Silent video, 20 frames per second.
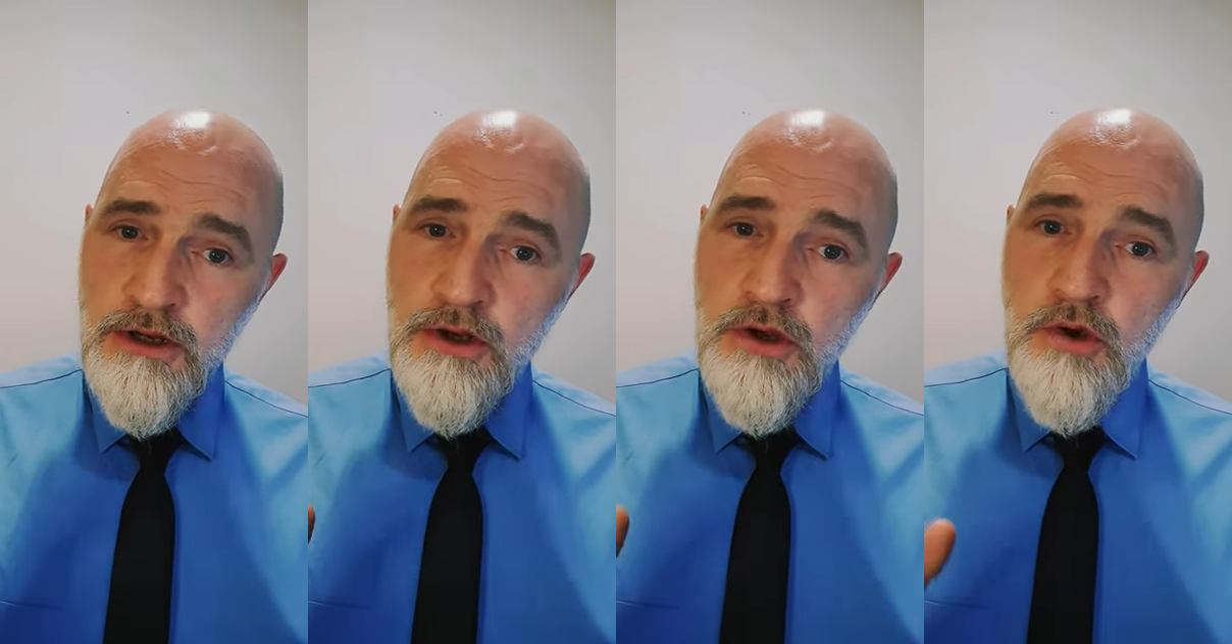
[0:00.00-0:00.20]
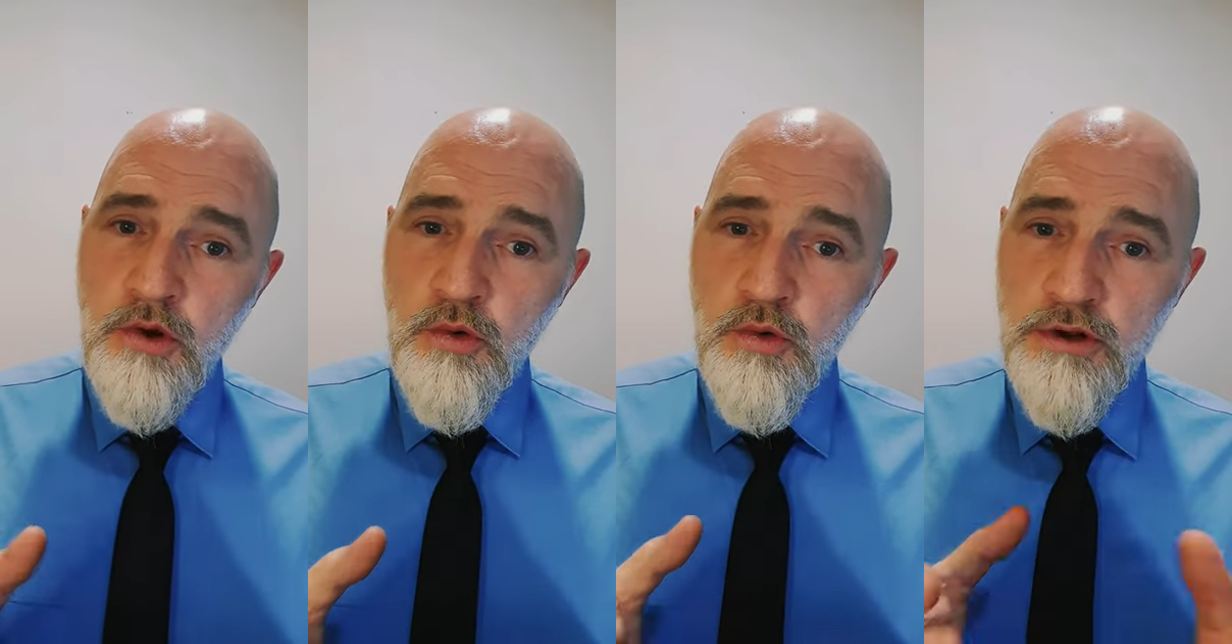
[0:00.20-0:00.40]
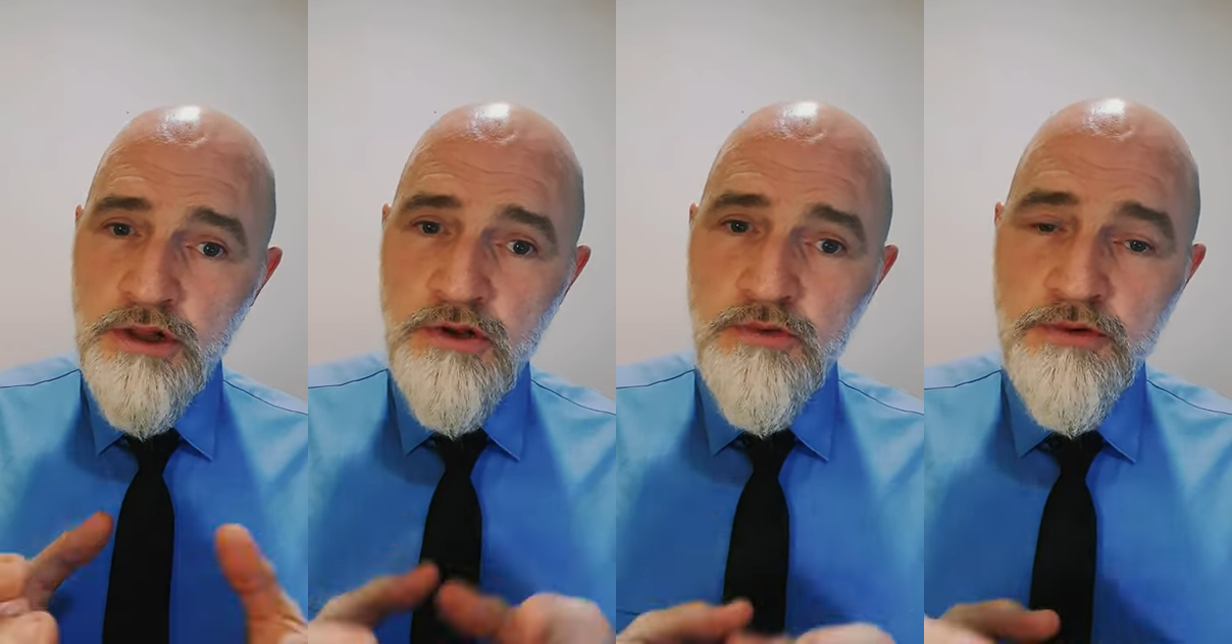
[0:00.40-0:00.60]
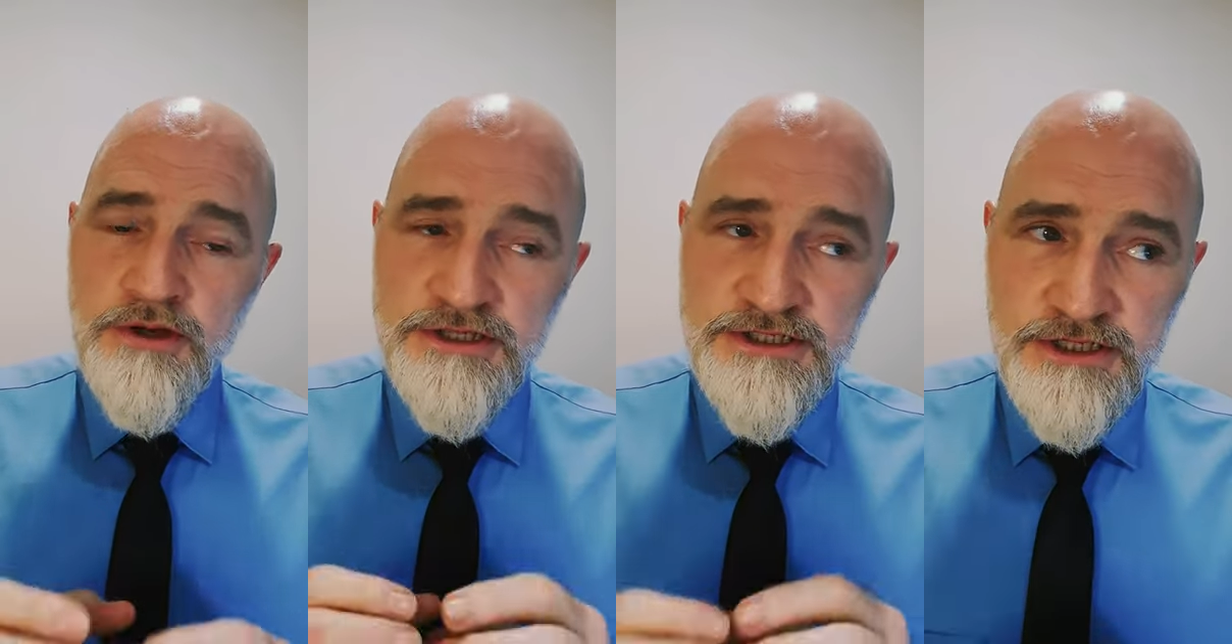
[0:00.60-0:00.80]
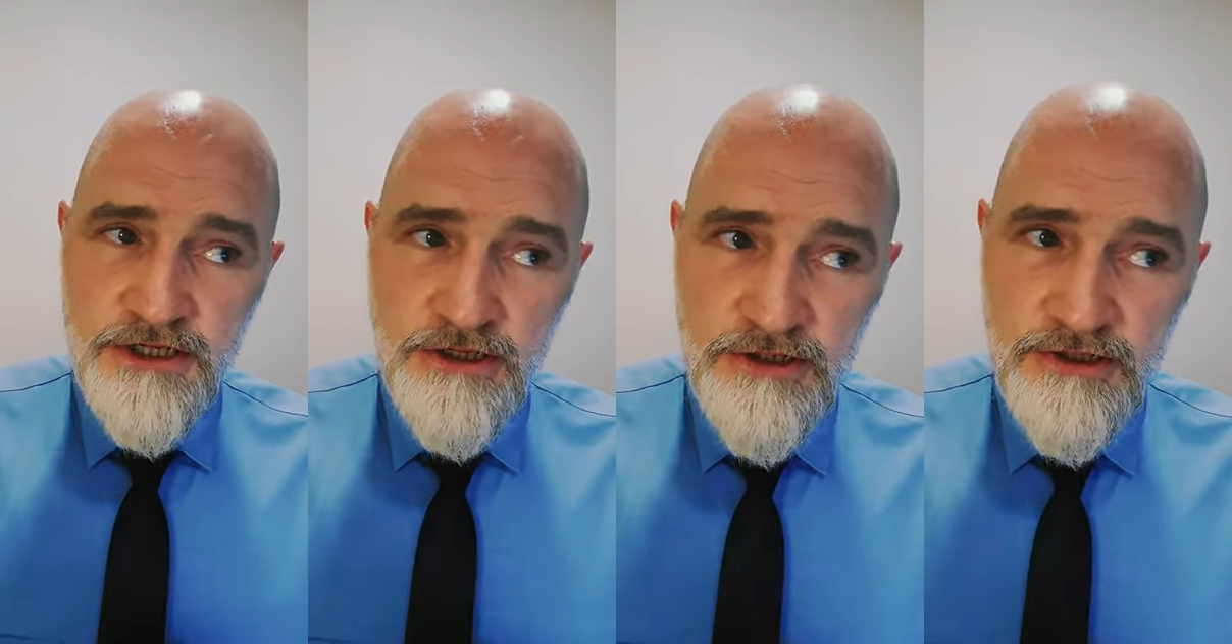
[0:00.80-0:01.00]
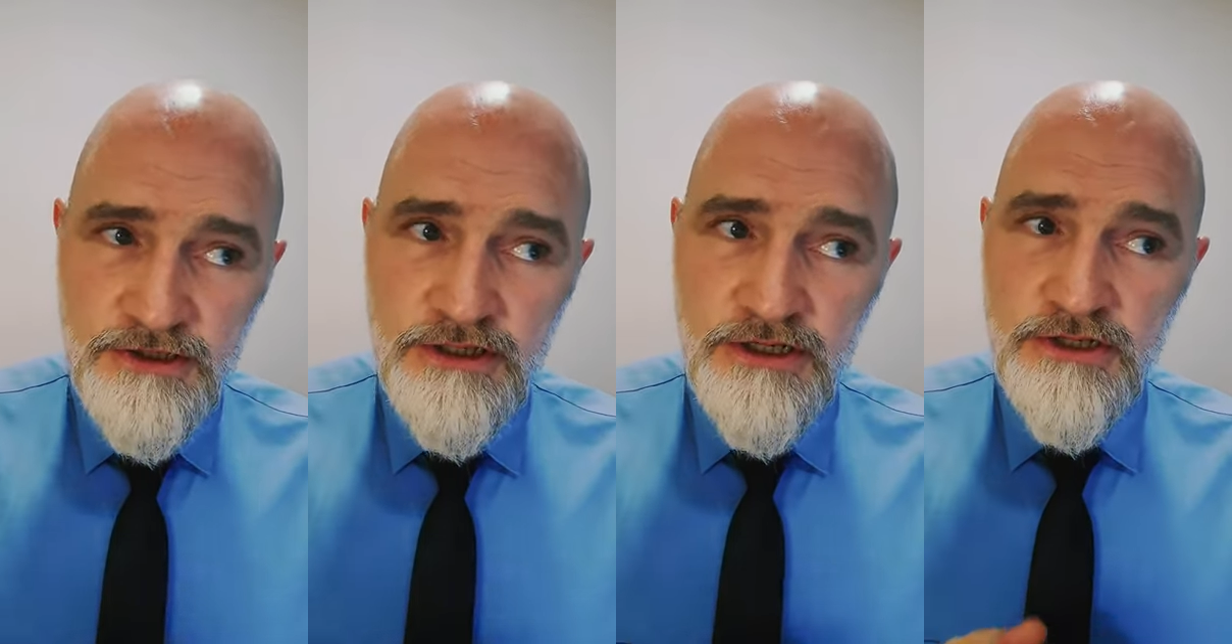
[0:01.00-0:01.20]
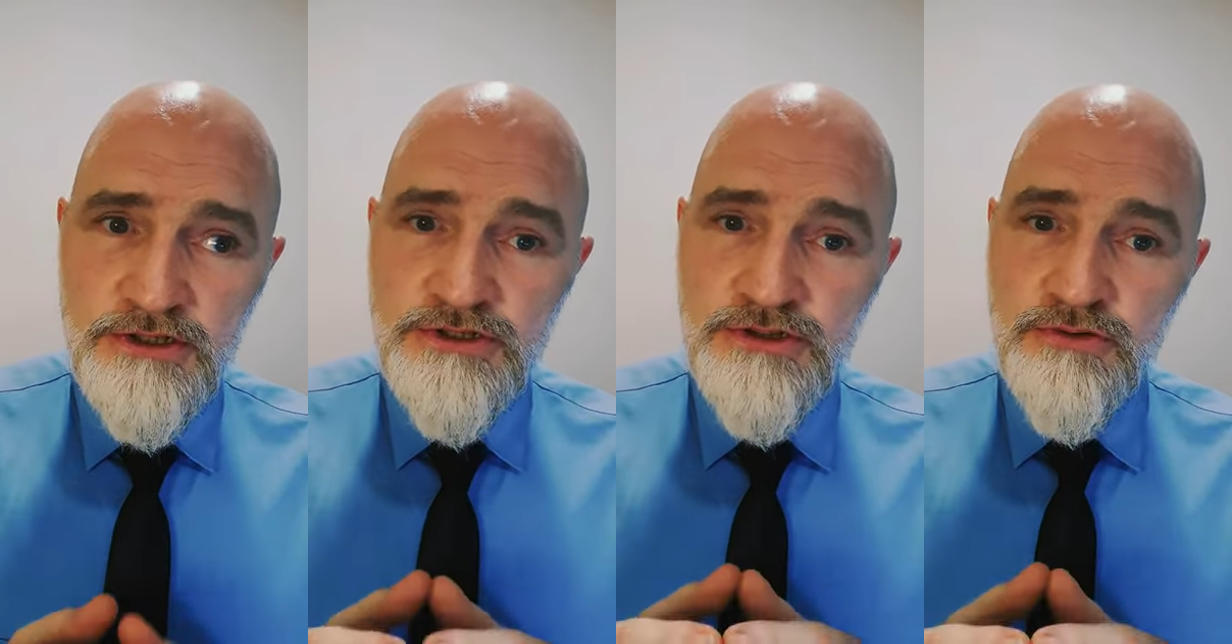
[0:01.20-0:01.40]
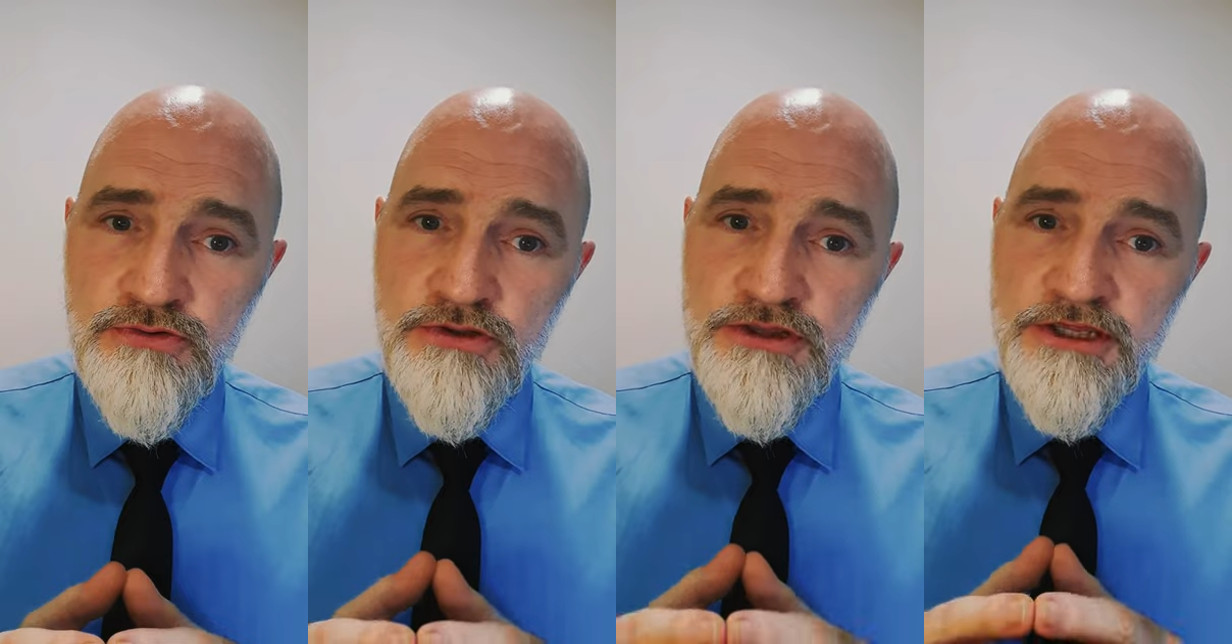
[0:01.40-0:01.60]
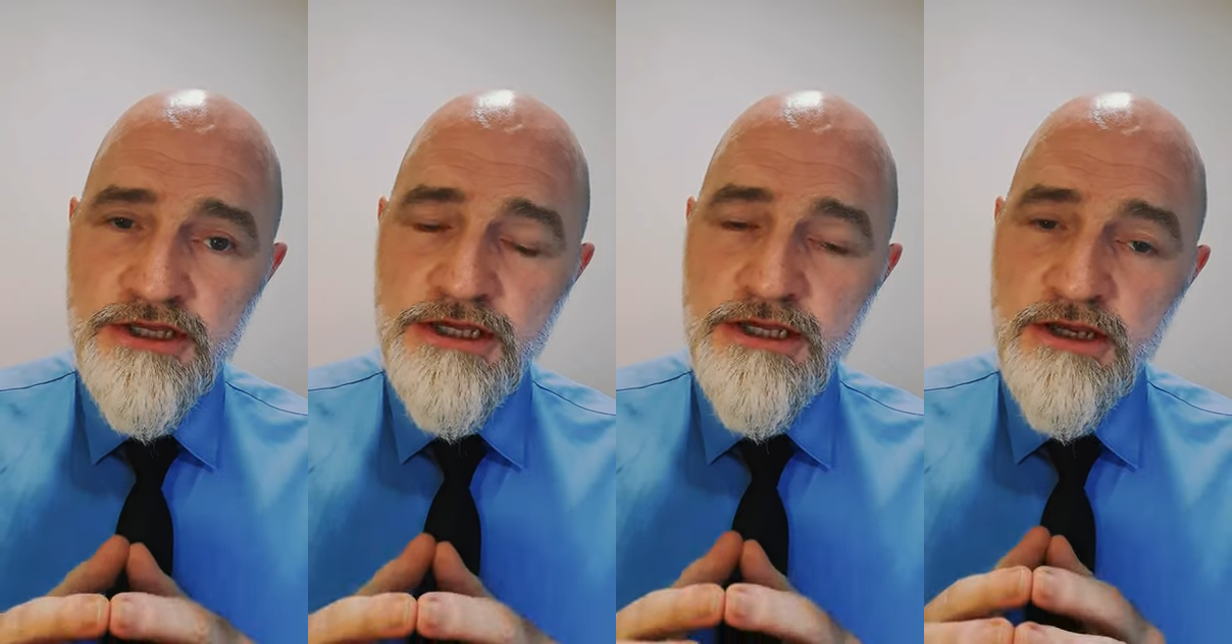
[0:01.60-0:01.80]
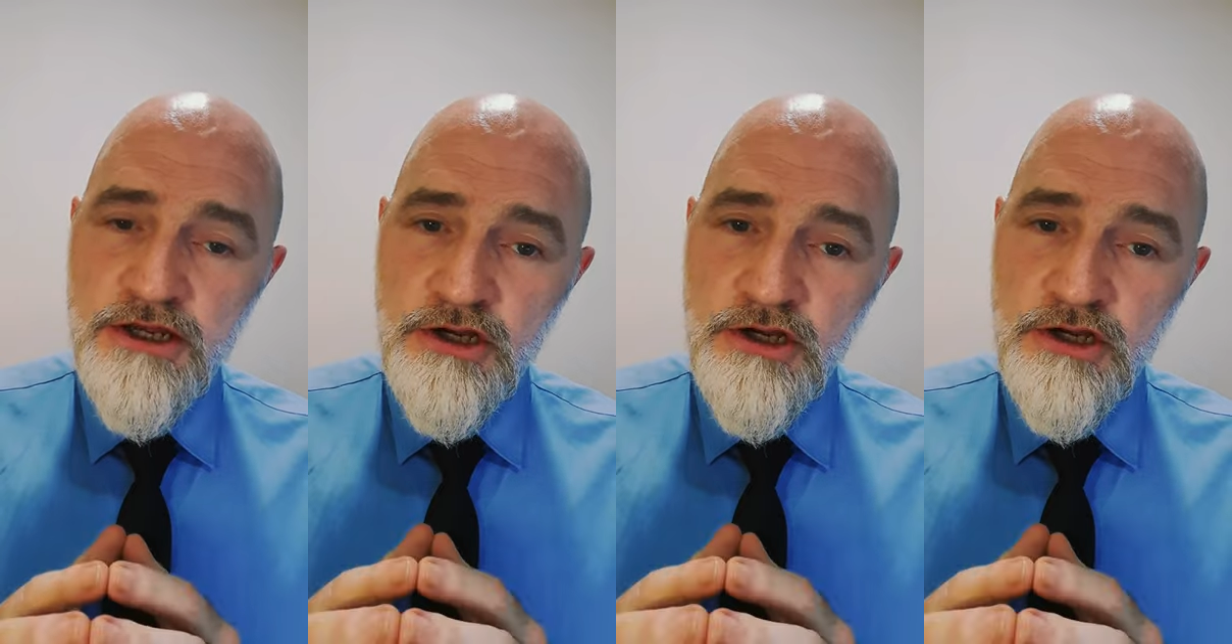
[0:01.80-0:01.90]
will return to the